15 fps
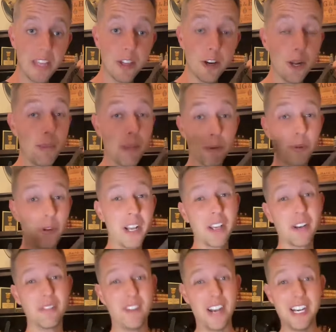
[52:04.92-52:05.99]
in there and I'm like, we're not
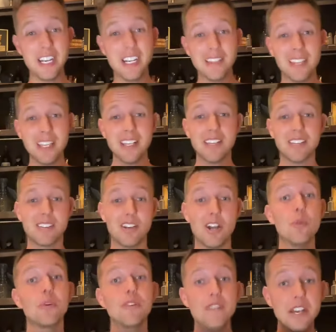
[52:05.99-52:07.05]
going to find anything because
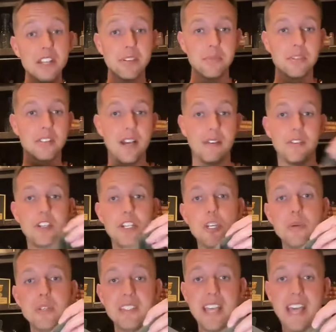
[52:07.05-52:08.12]
we found some stuff.
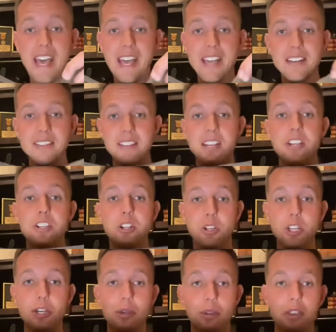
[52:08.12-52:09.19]
New with tags,
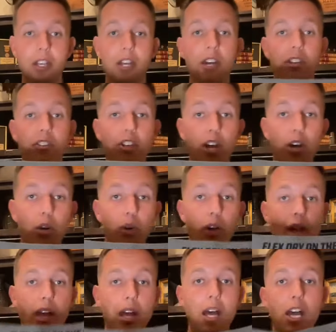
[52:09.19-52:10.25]
Duluth.
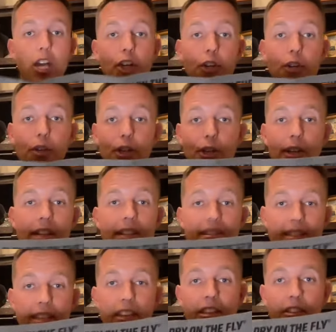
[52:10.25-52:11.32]
So you're going to
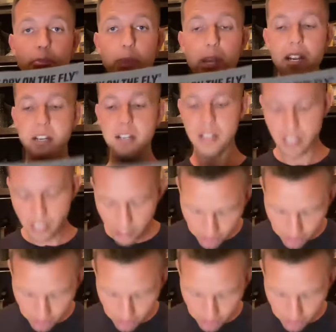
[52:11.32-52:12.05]
see this pair